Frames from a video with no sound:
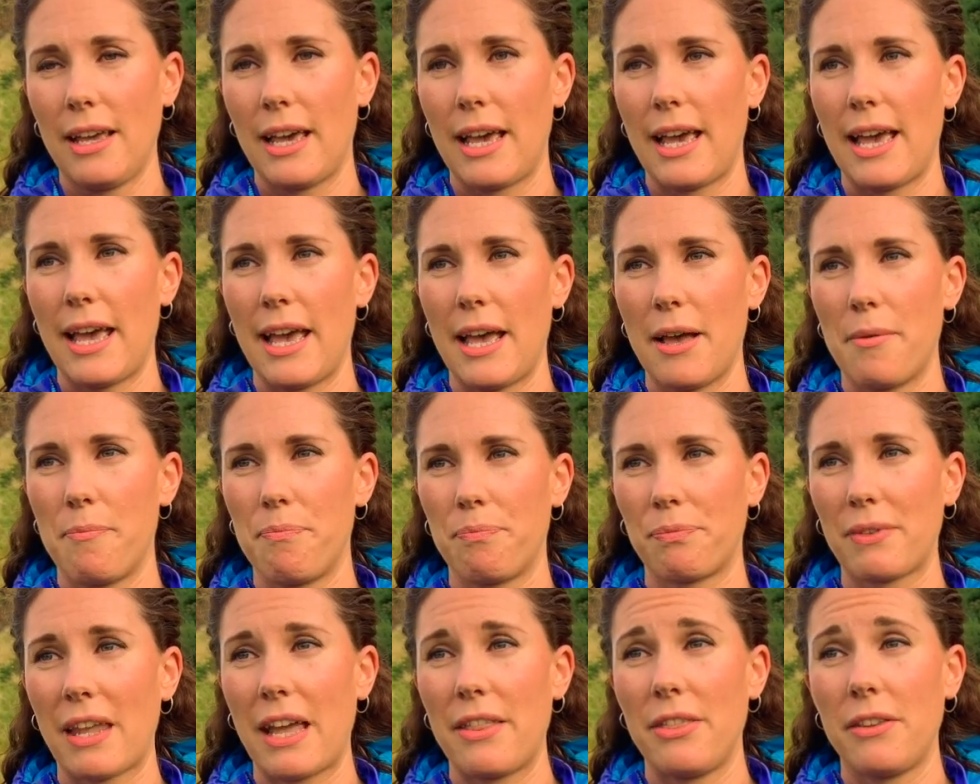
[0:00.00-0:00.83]

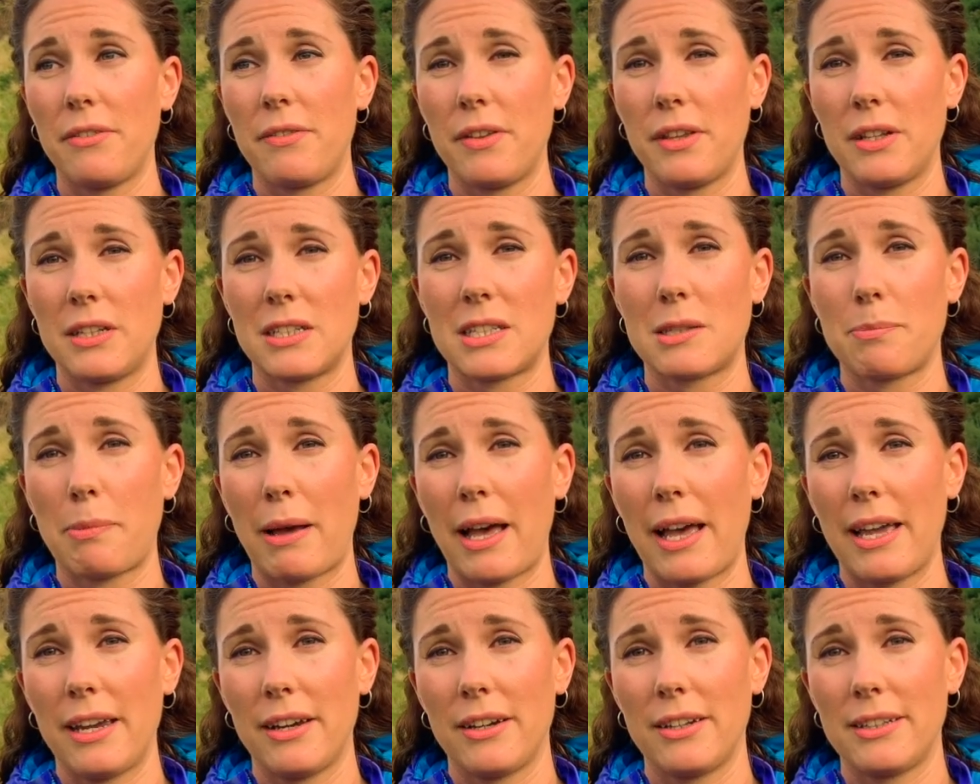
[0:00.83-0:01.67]
um, and they feel
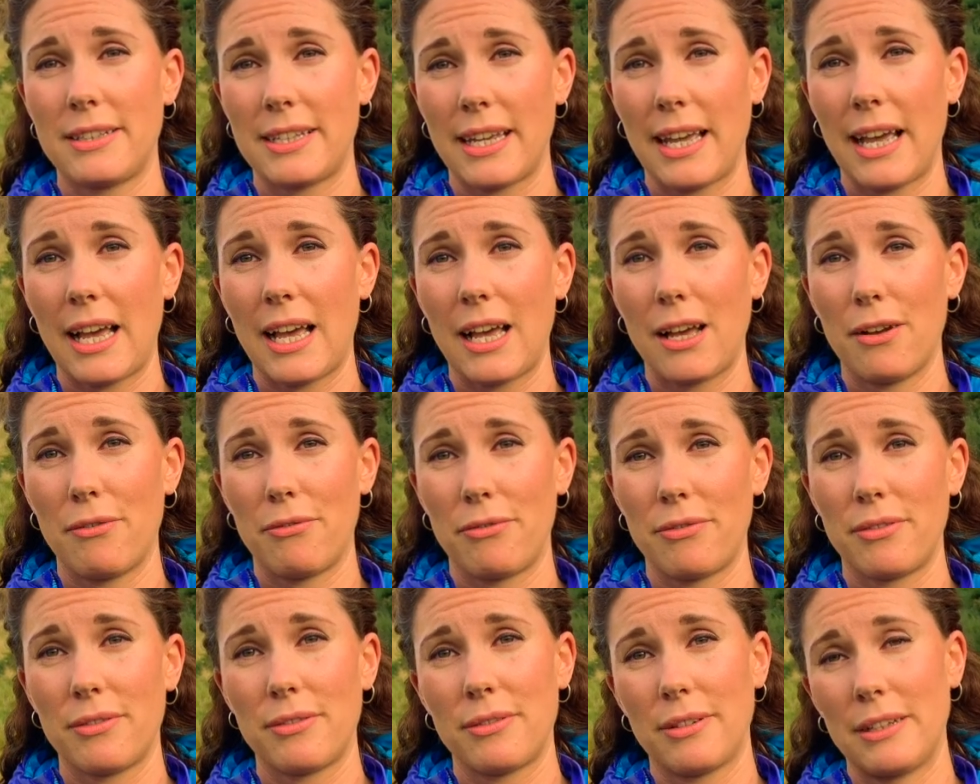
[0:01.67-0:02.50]
inspired to have
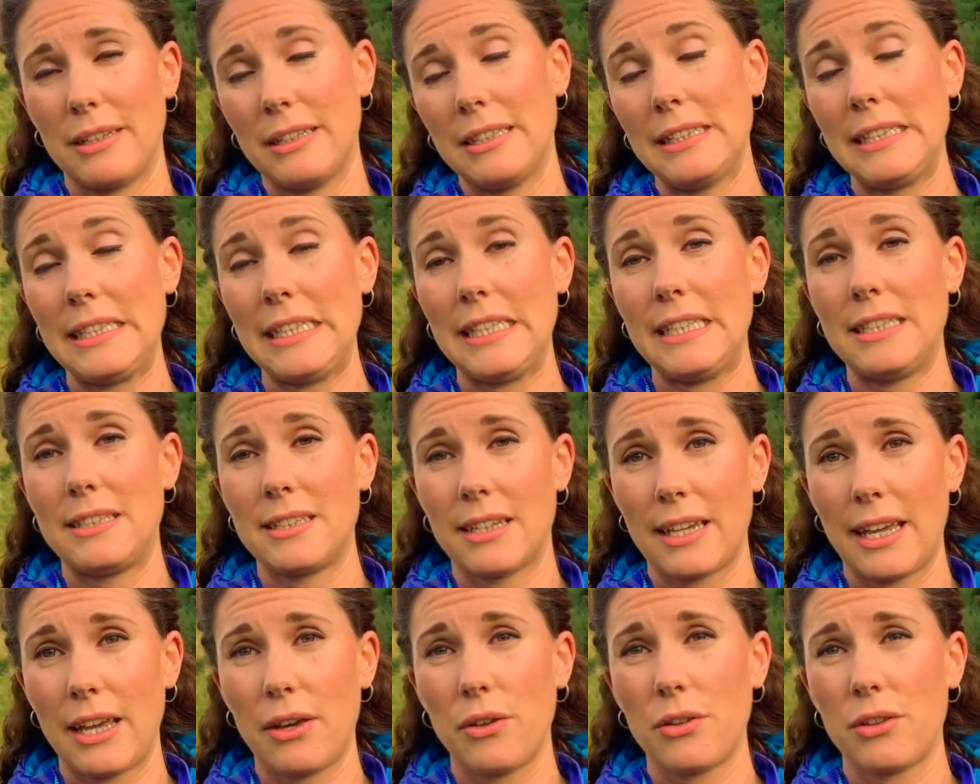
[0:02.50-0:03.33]
and lead
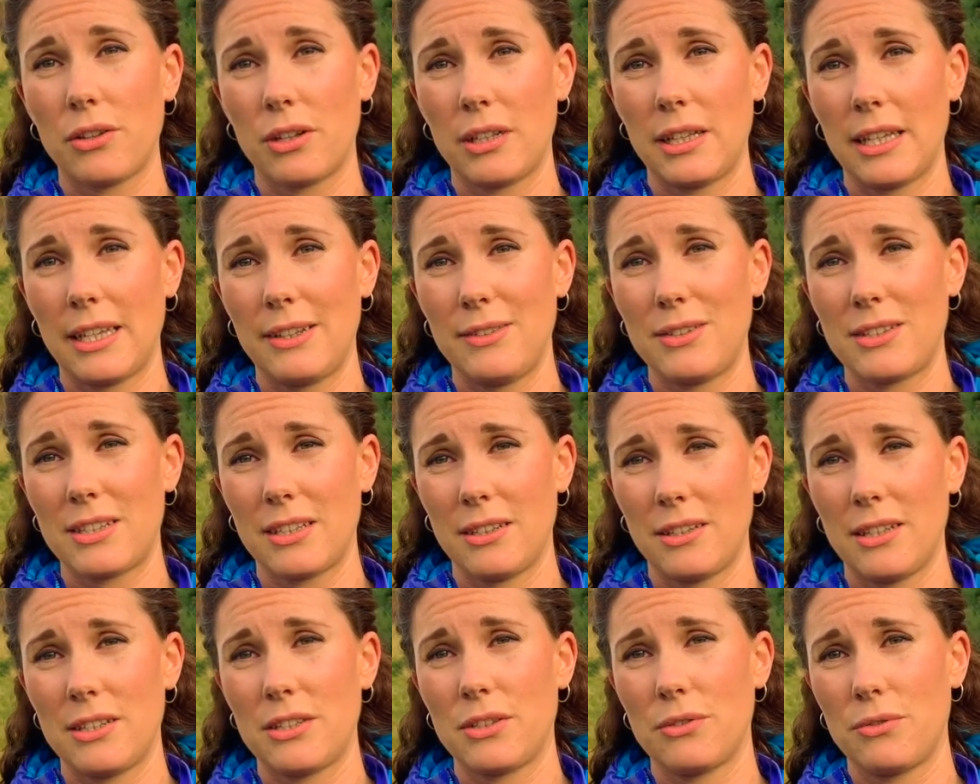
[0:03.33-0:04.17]
a healthier
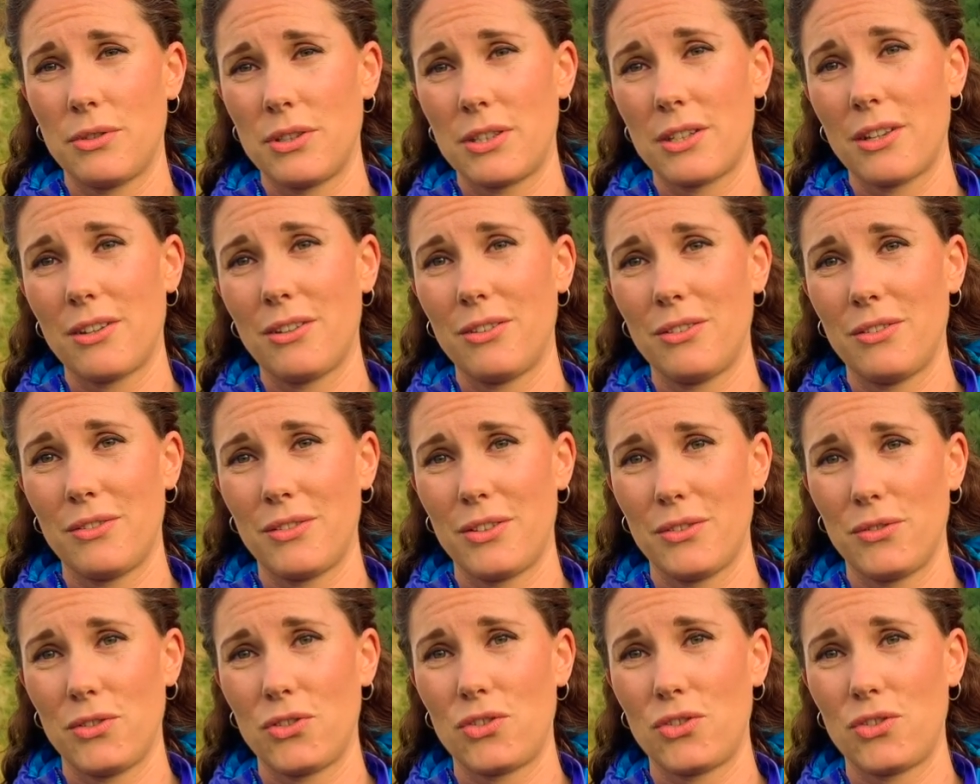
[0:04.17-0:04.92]
lifestyle as a result of the